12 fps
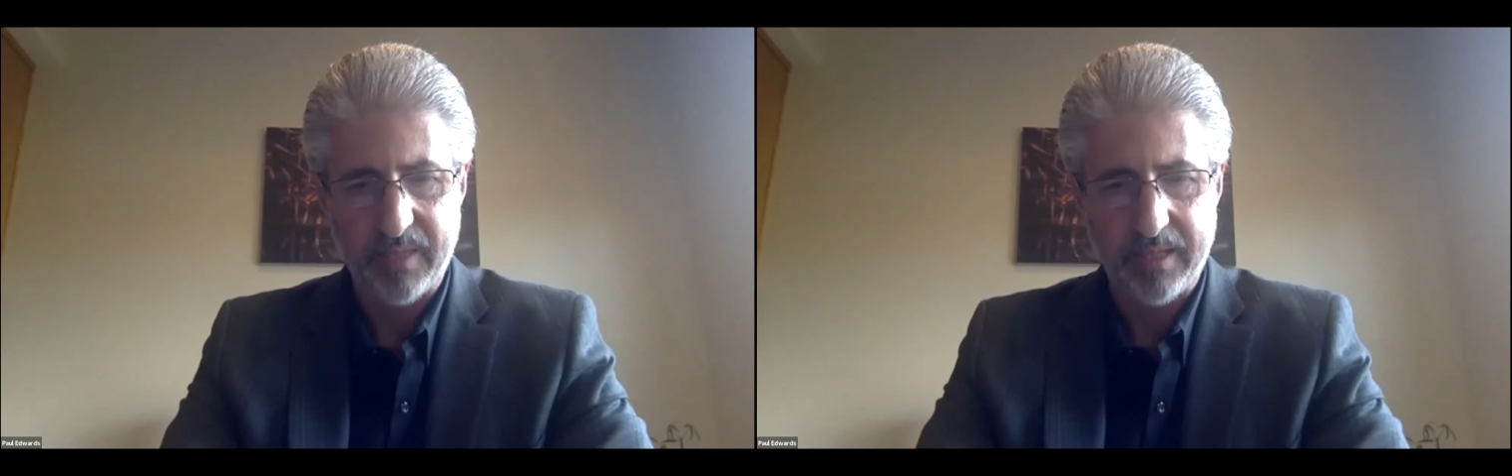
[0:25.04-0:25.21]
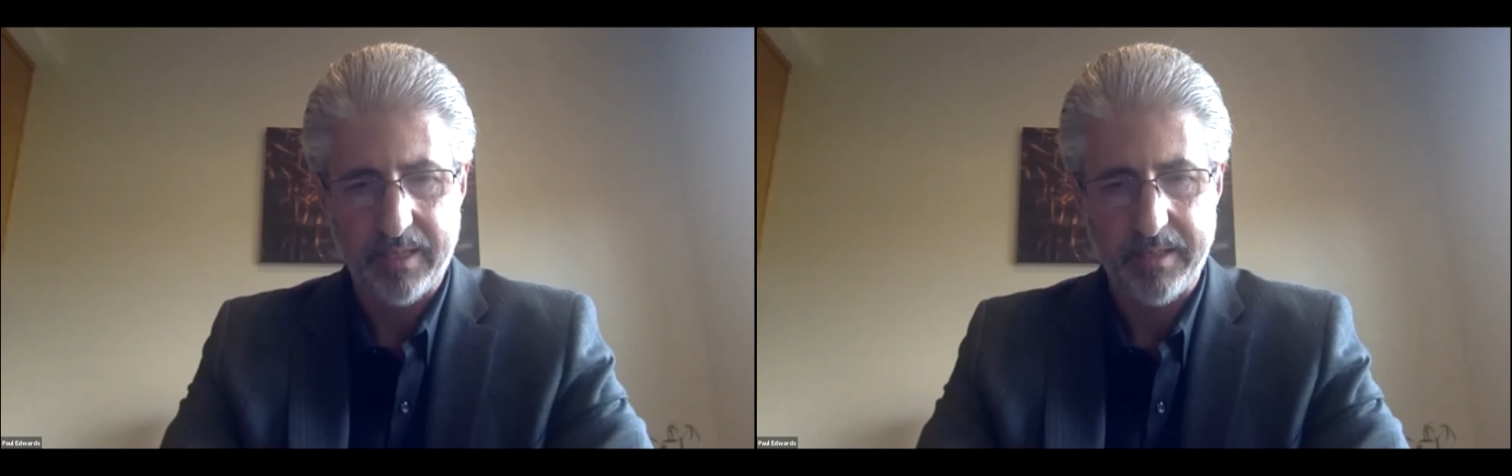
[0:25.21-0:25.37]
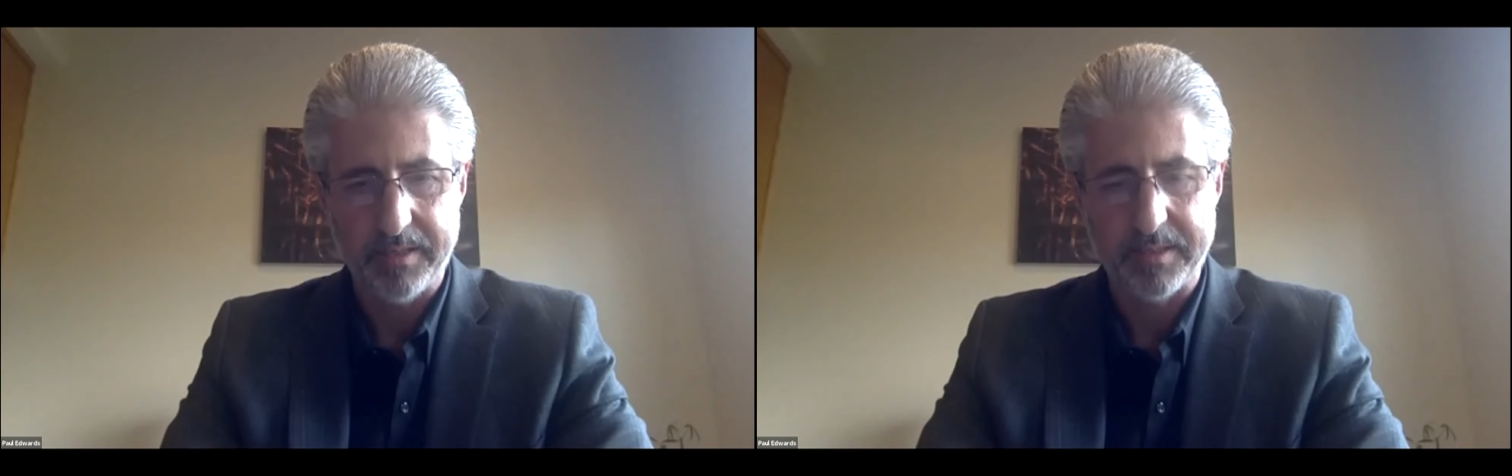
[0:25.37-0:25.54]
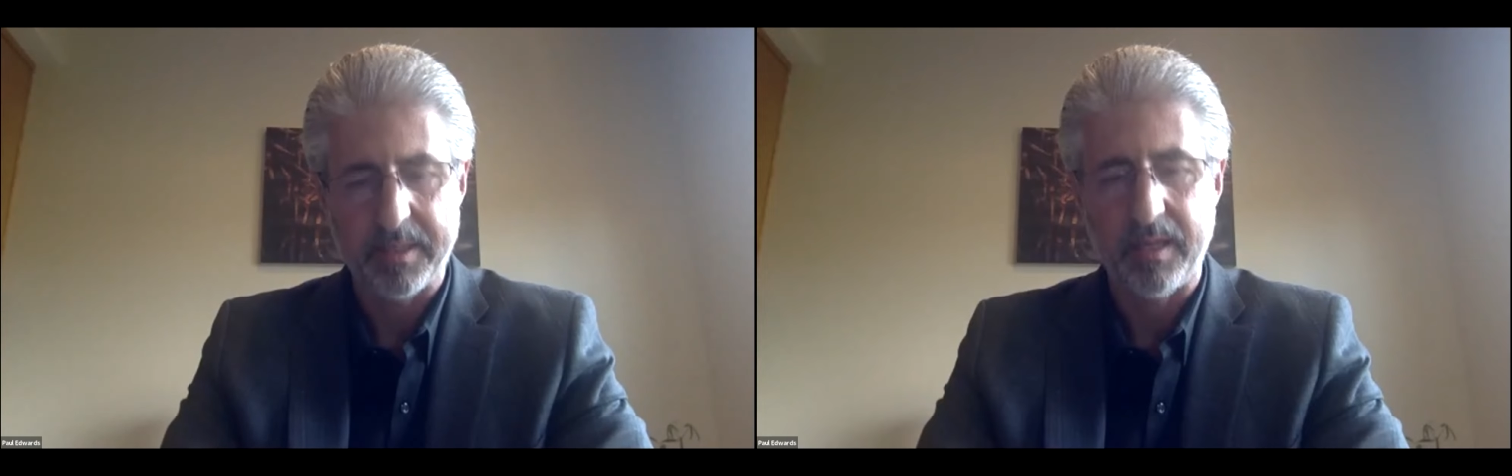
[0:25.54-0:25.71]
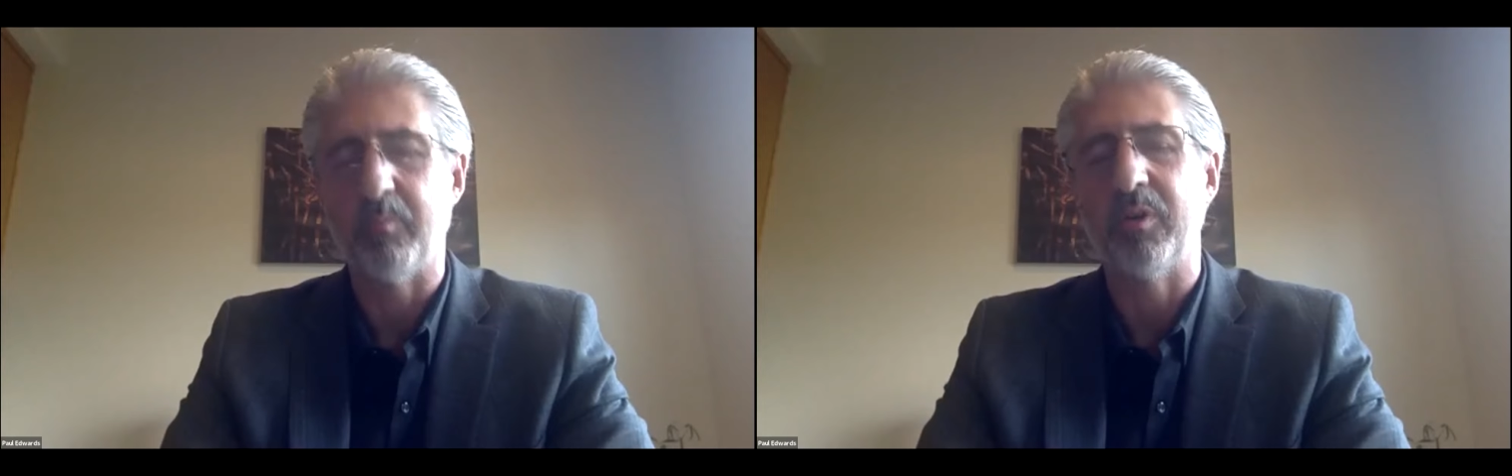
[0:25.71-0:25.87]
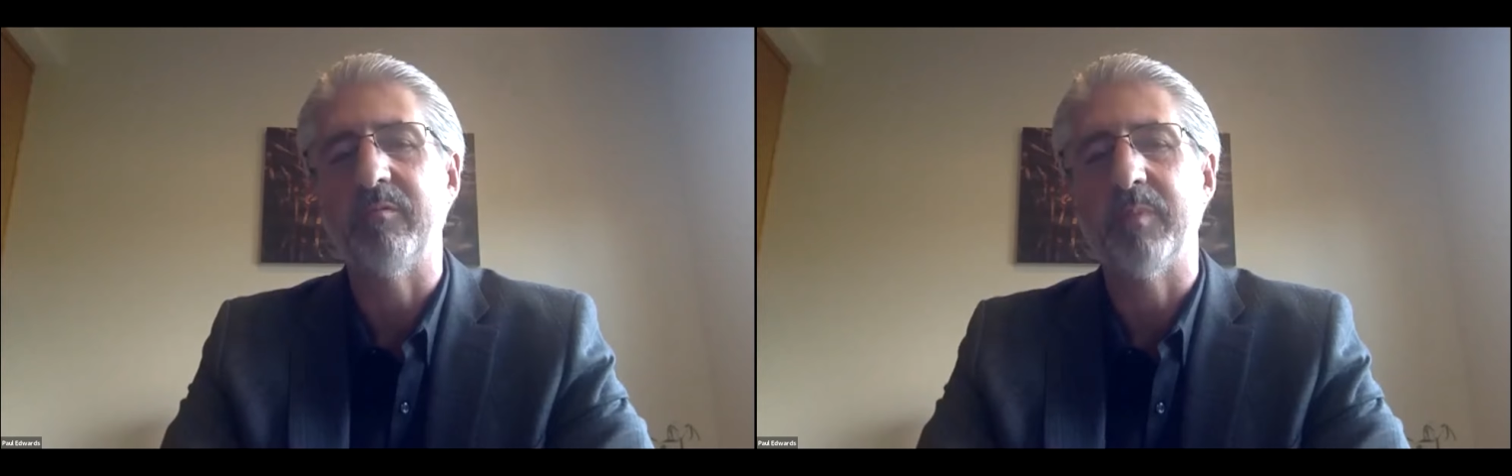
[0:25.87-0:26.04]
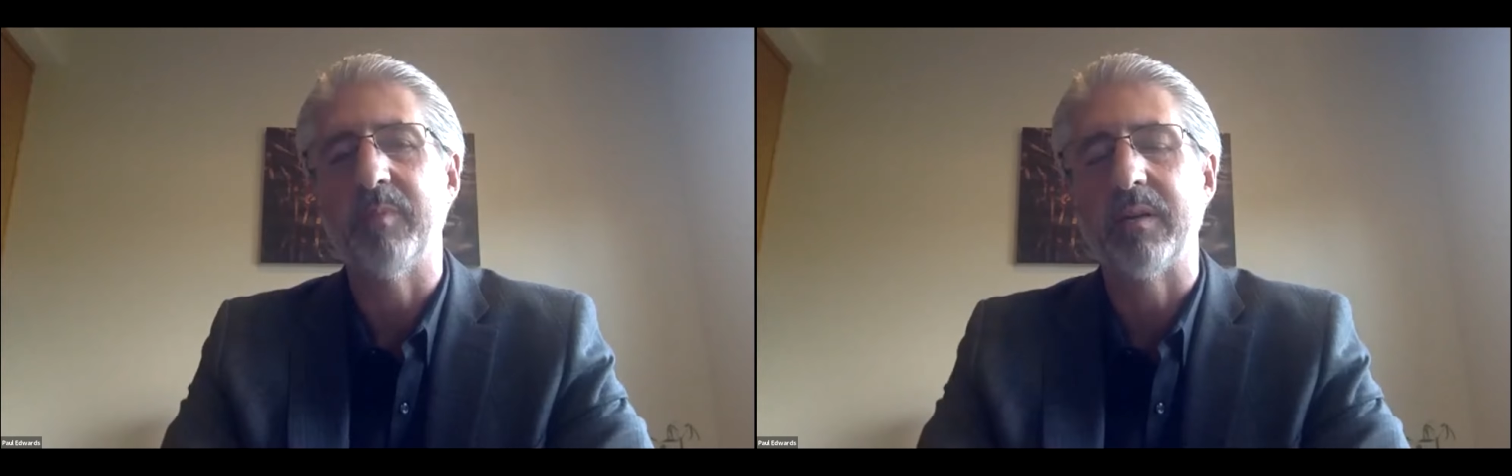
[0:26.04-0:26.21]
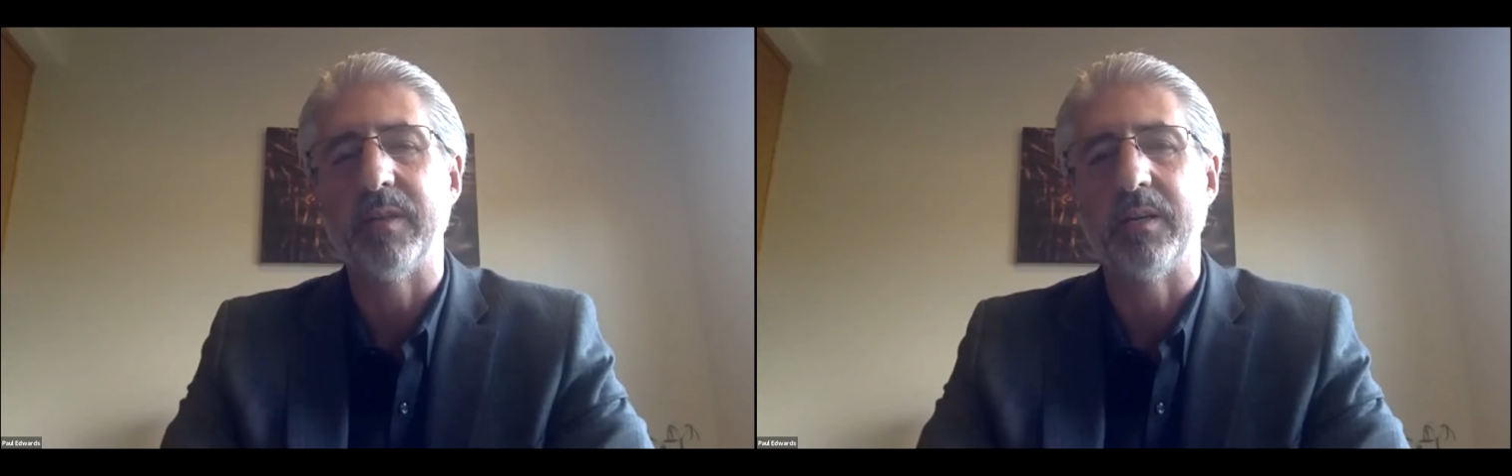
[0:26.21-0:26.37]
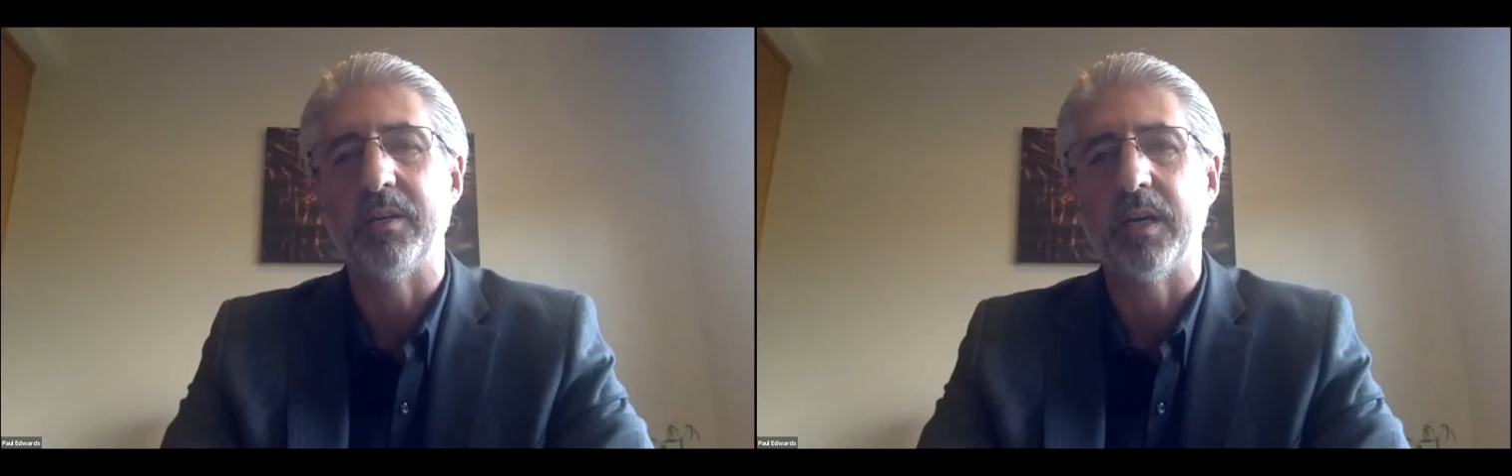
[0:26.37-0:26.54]
is a brief bit of
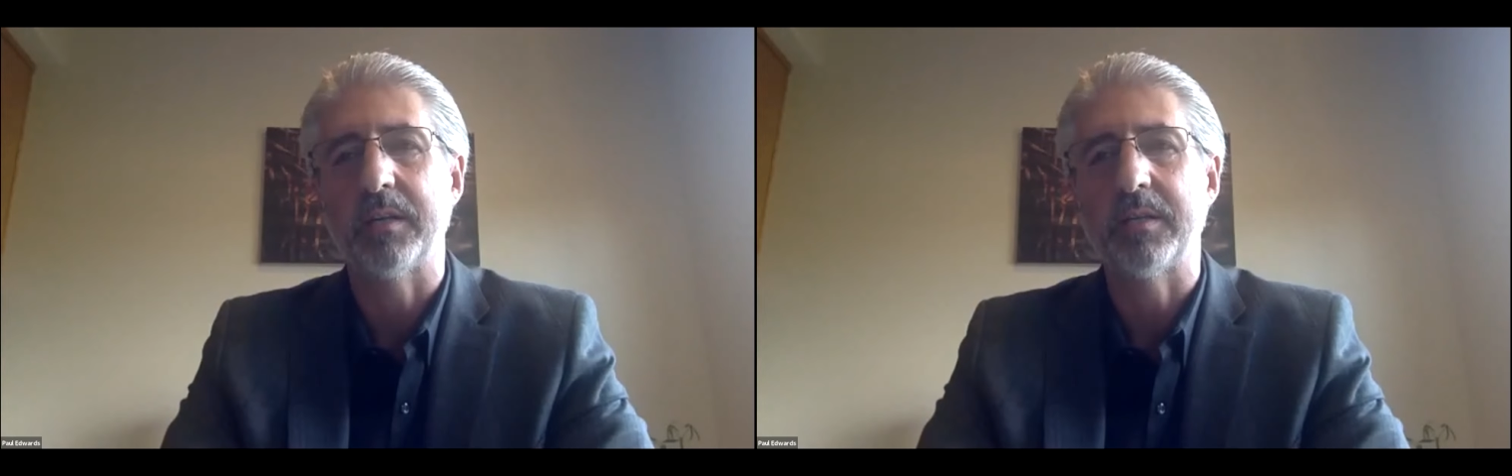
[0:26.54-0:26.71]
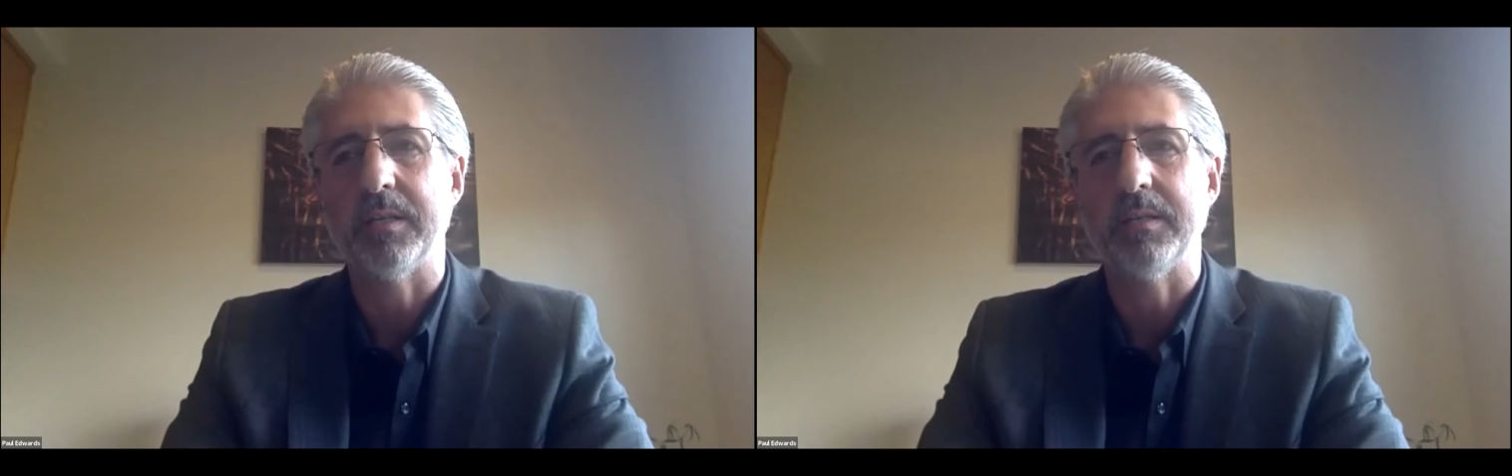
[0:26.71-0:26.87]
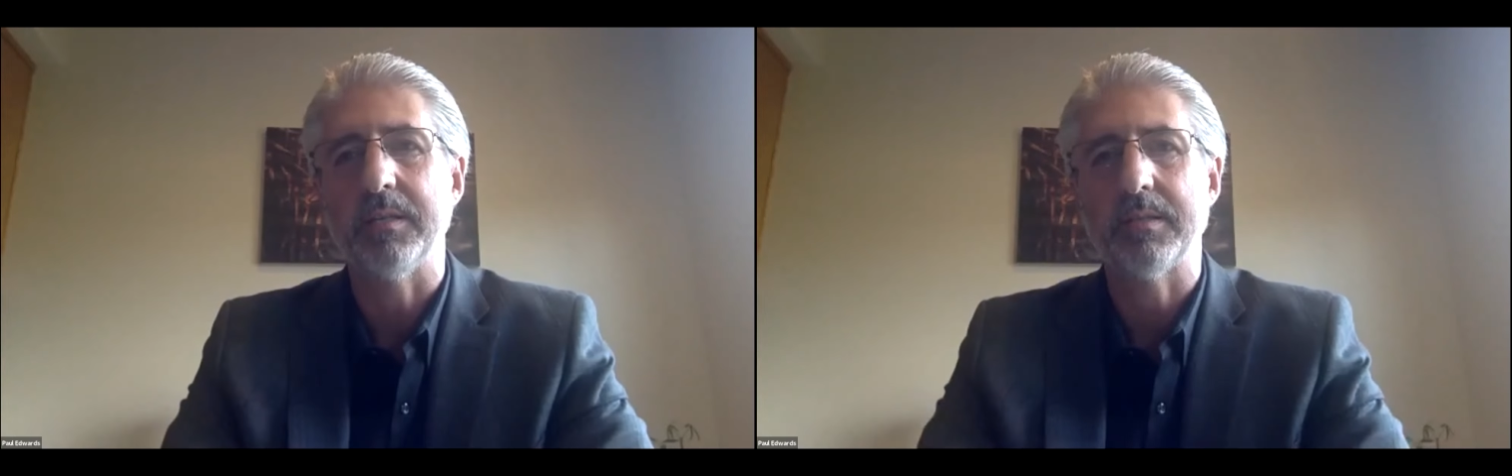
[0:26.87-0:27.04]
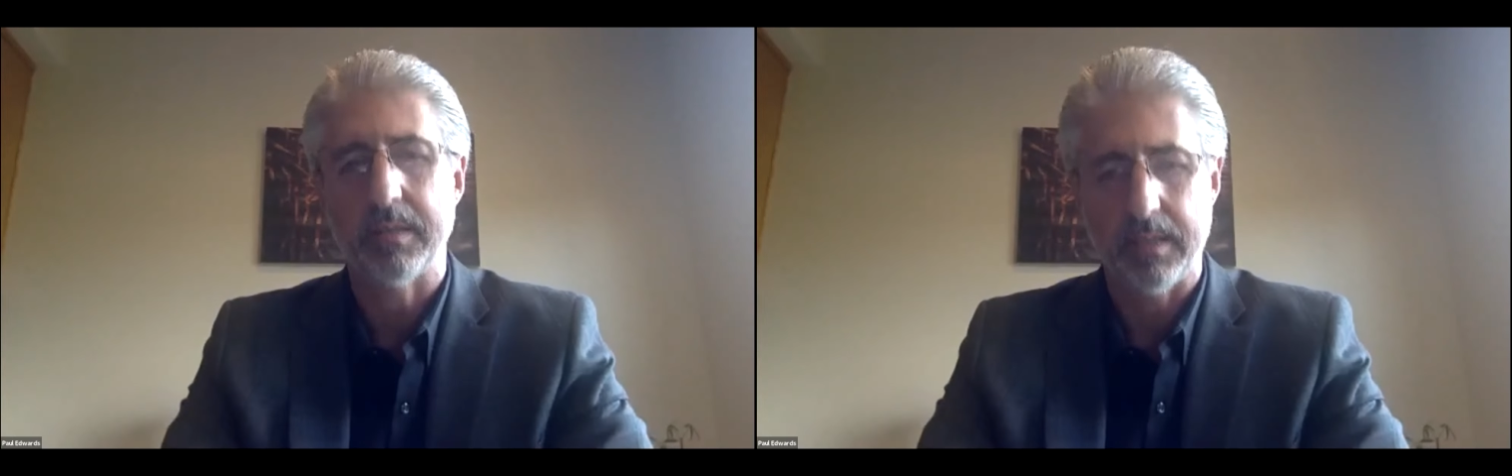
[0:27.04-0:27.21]
introductions